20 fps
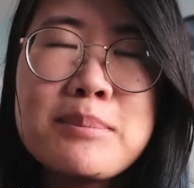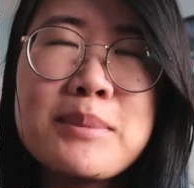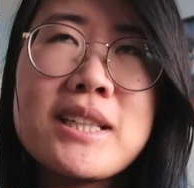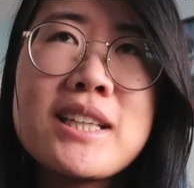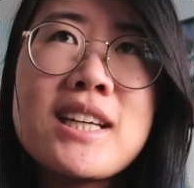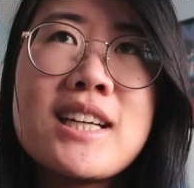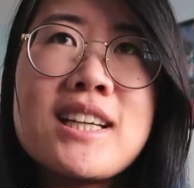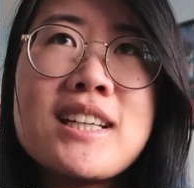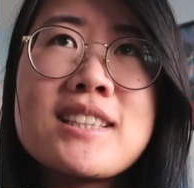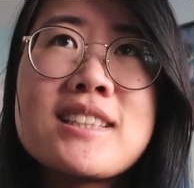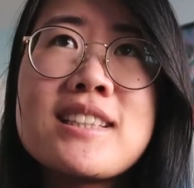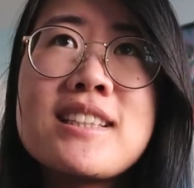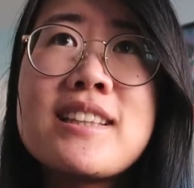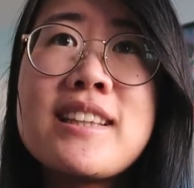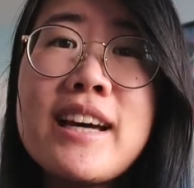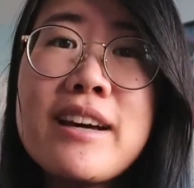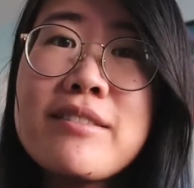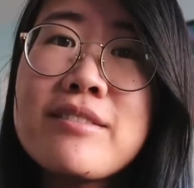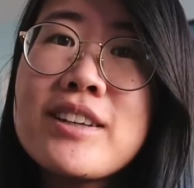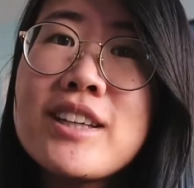because in
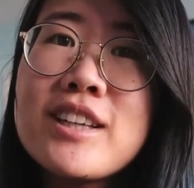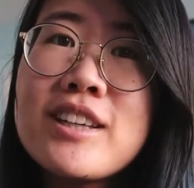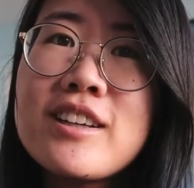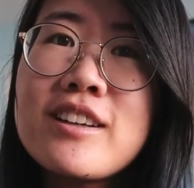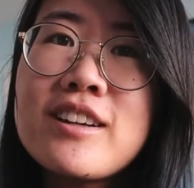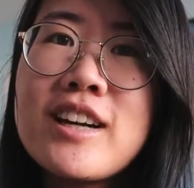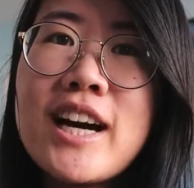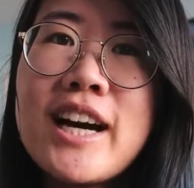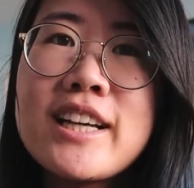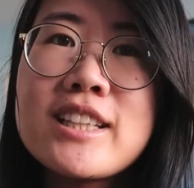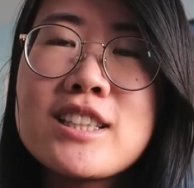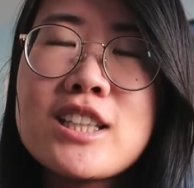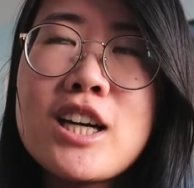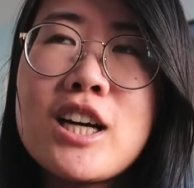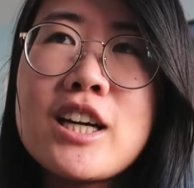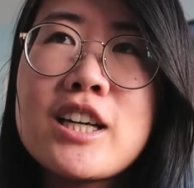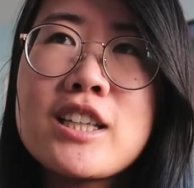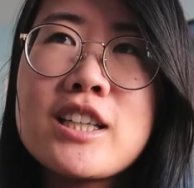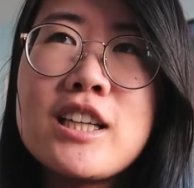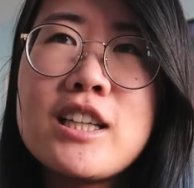that video I
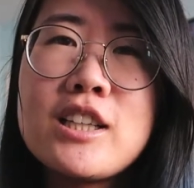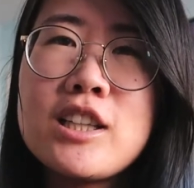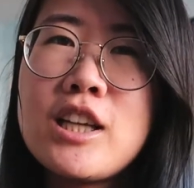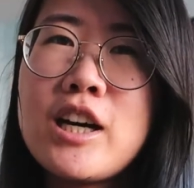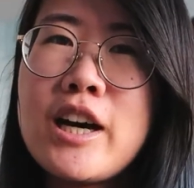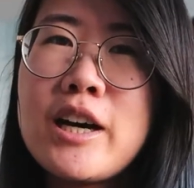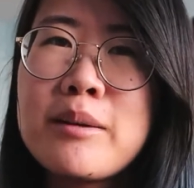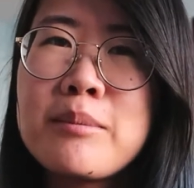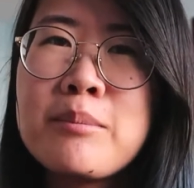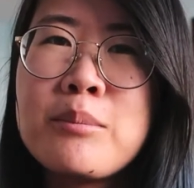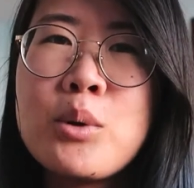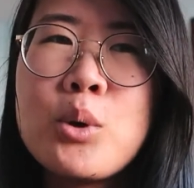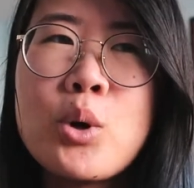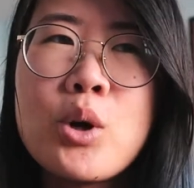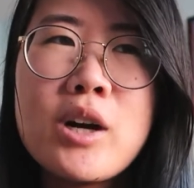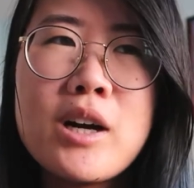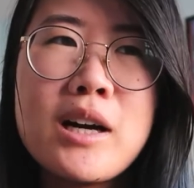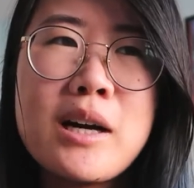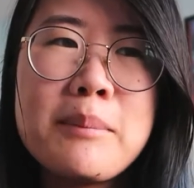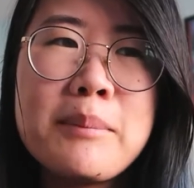talk a lot
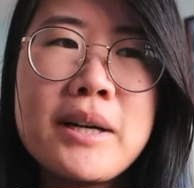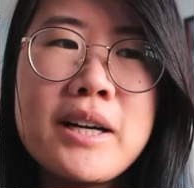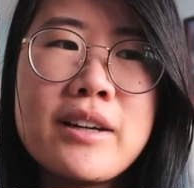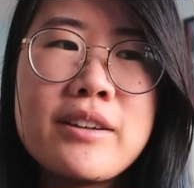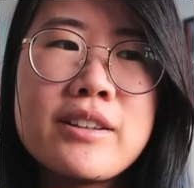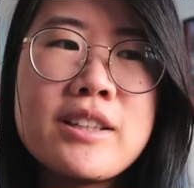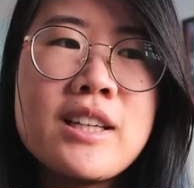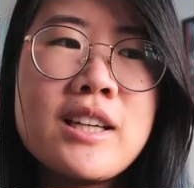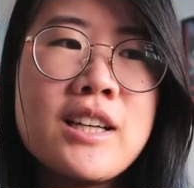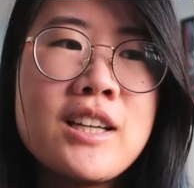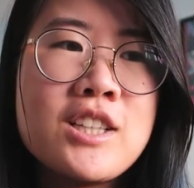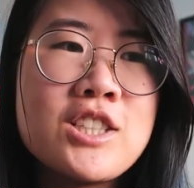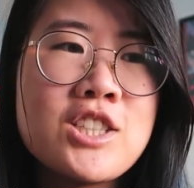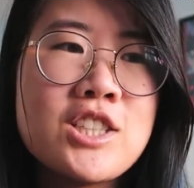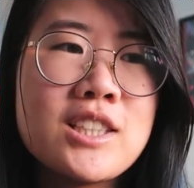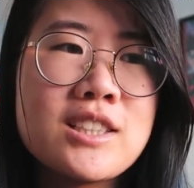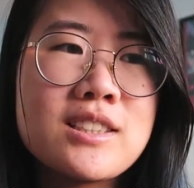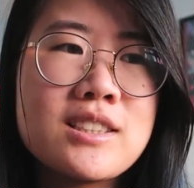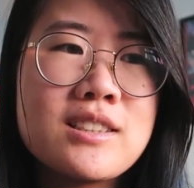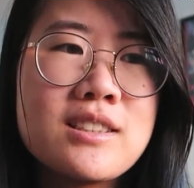more about
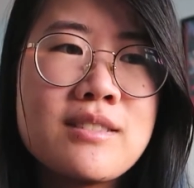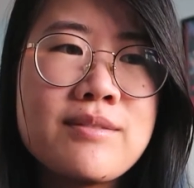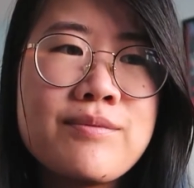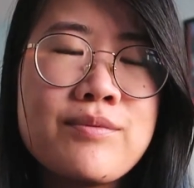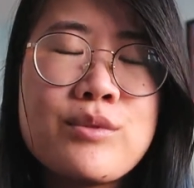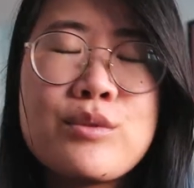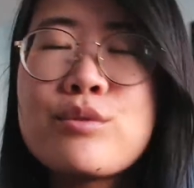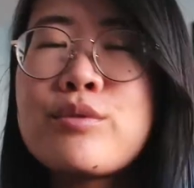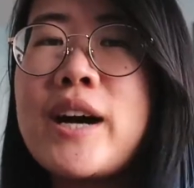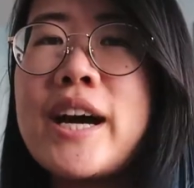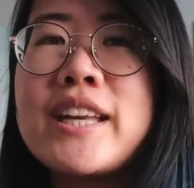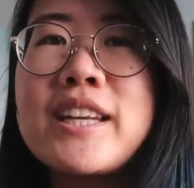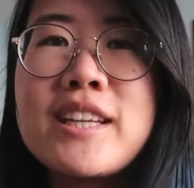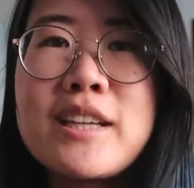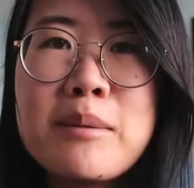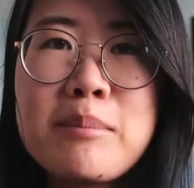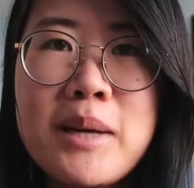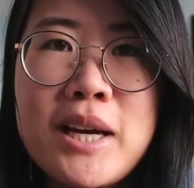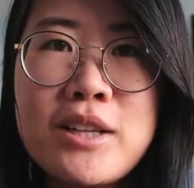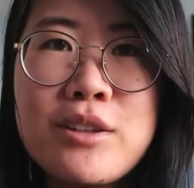just
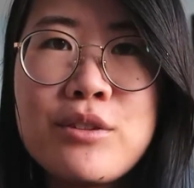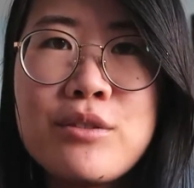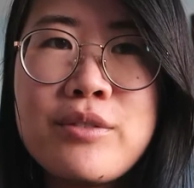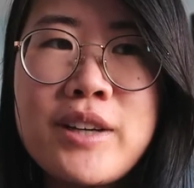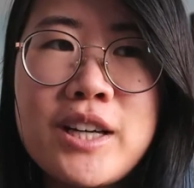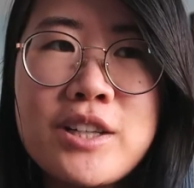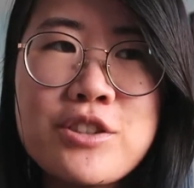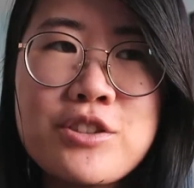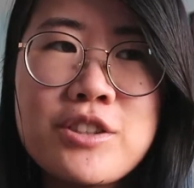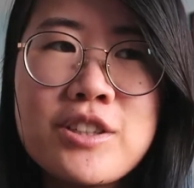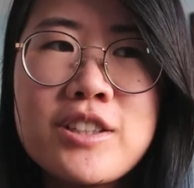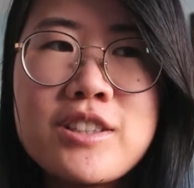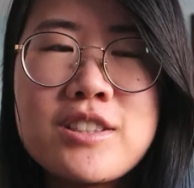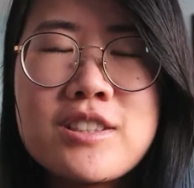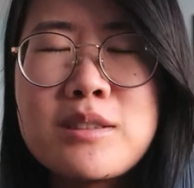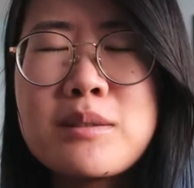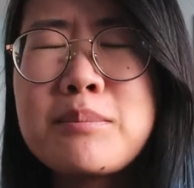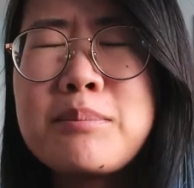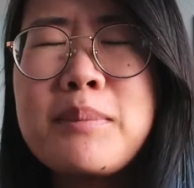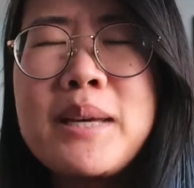finding a manufacturer,
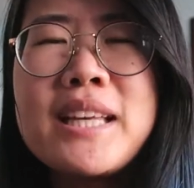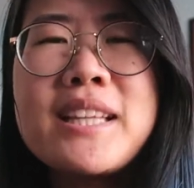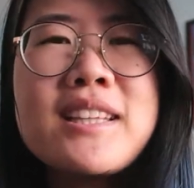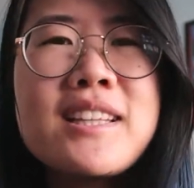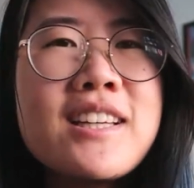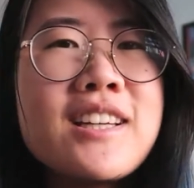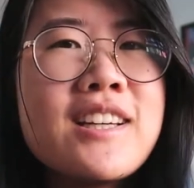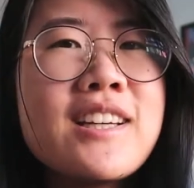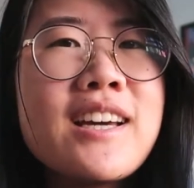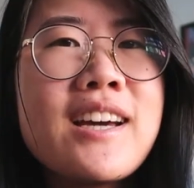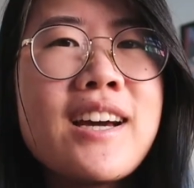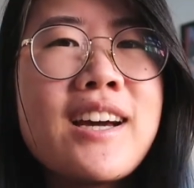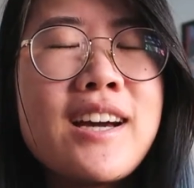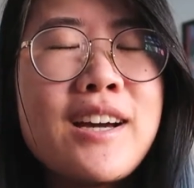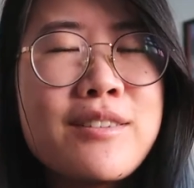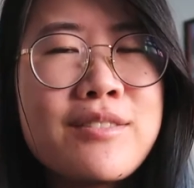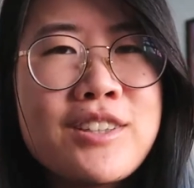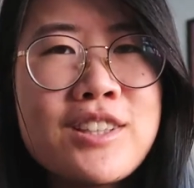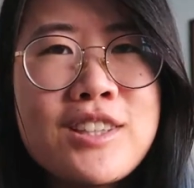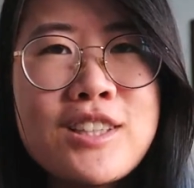just mainly
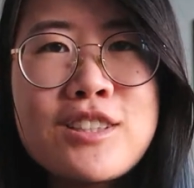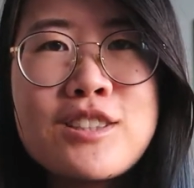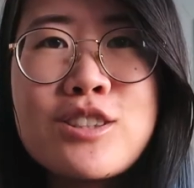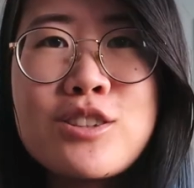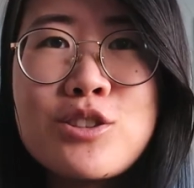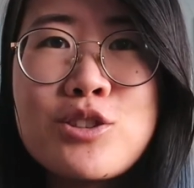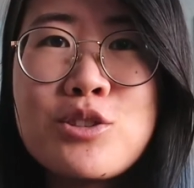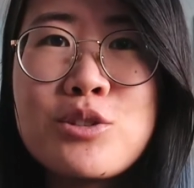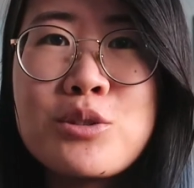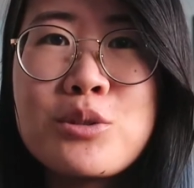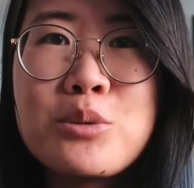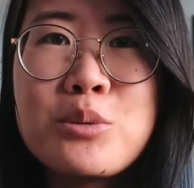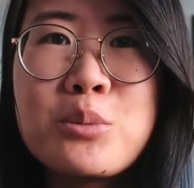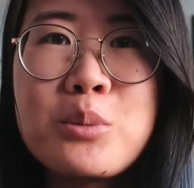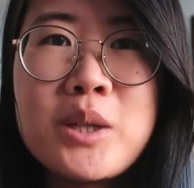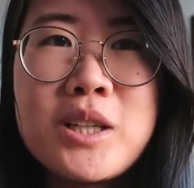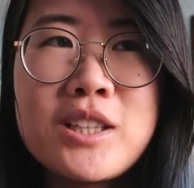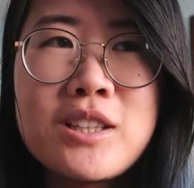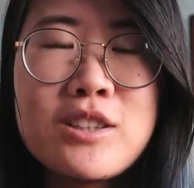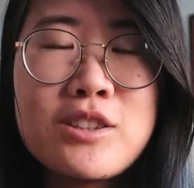everything to do
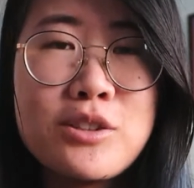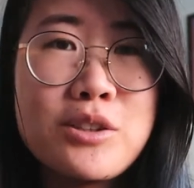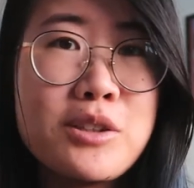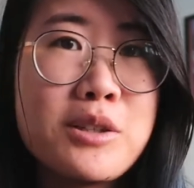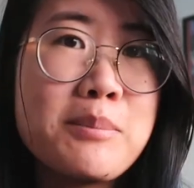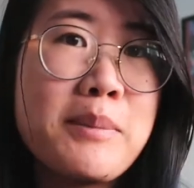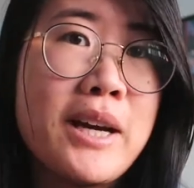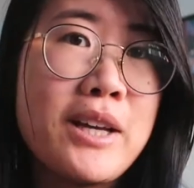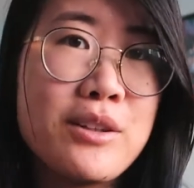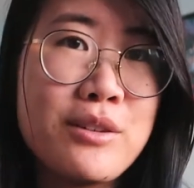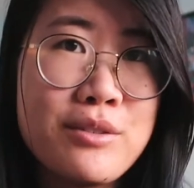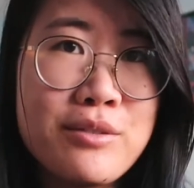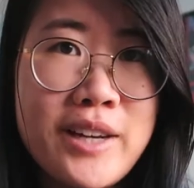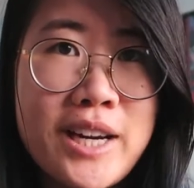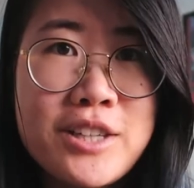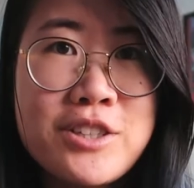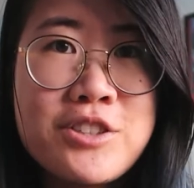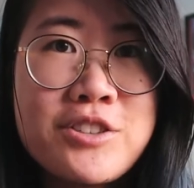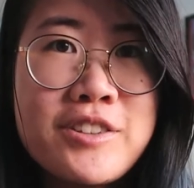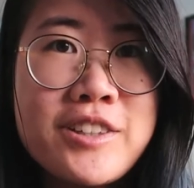with your
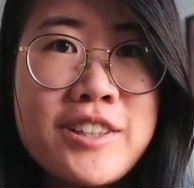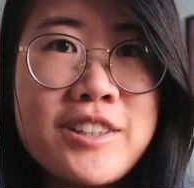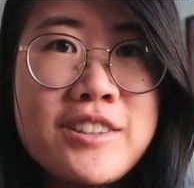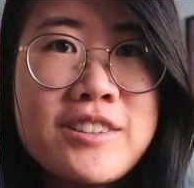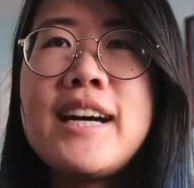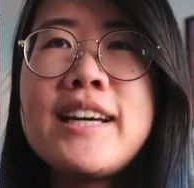manufacturer.